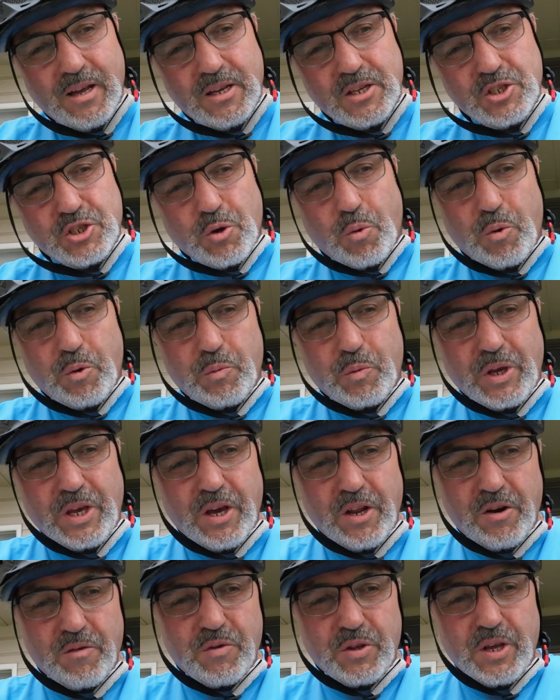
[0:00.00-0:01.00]
So when we
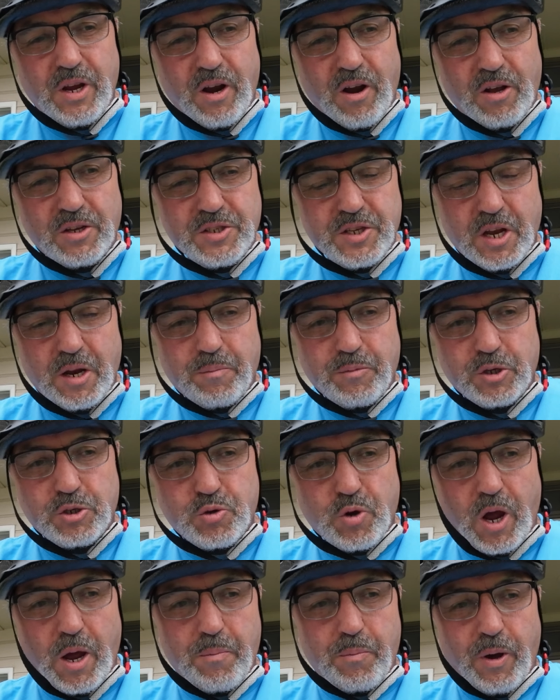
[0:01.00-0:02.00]
get over there, I'll set up the
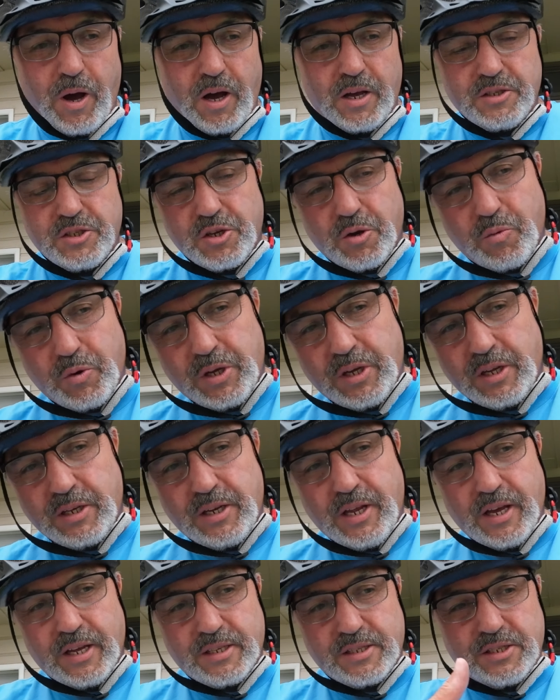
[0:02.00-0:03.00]
tripod so we could
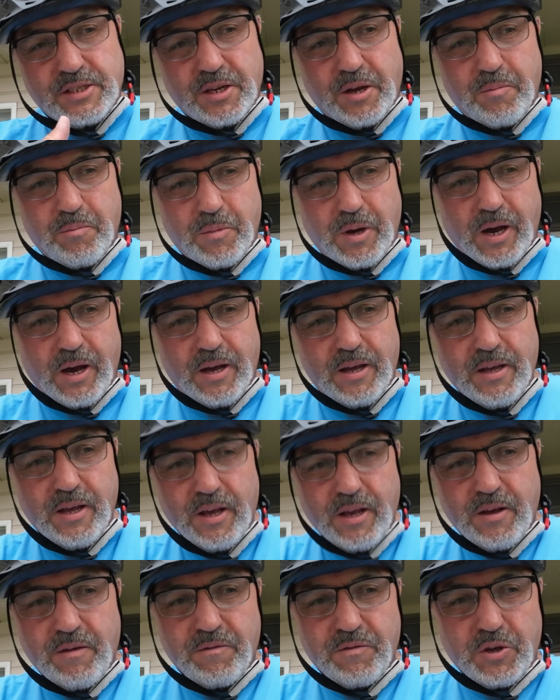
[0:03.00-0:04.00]
get some uh,
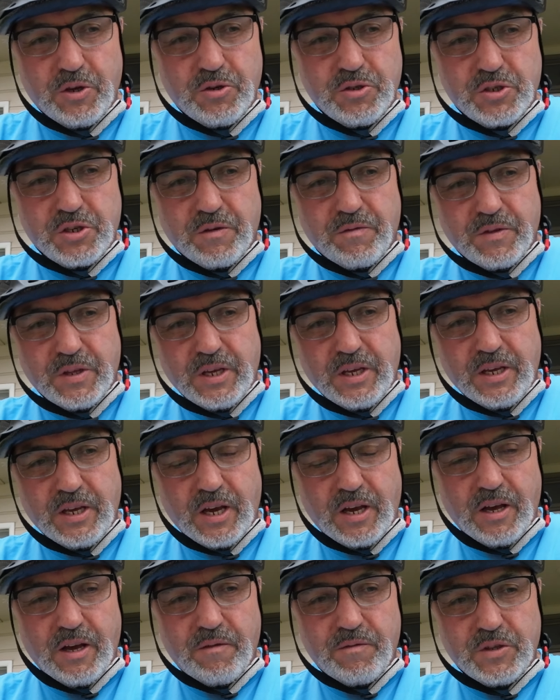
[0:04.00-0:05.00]
views of the,
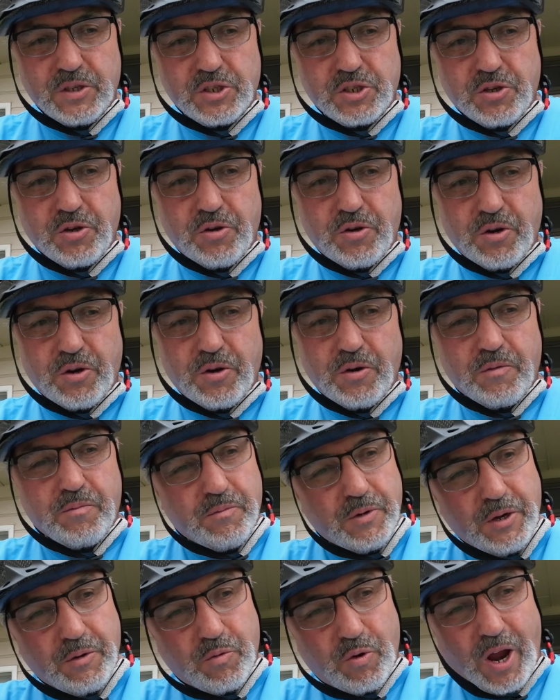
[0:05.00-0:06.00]
uh, of the scooter,
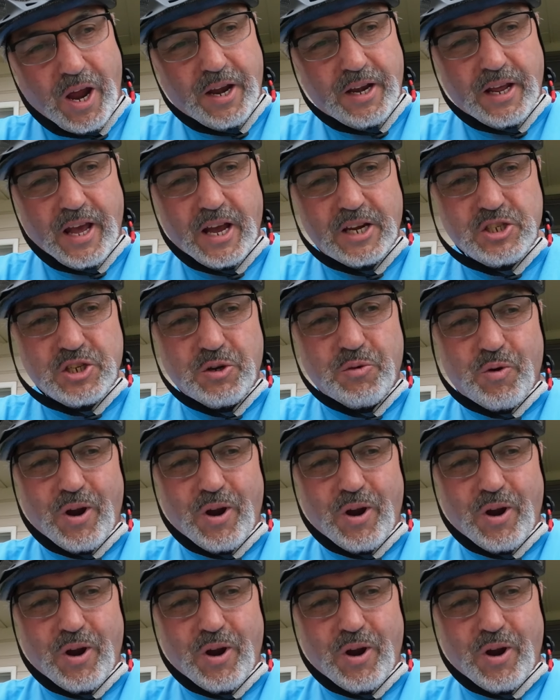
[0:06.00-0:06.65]
me riding, actually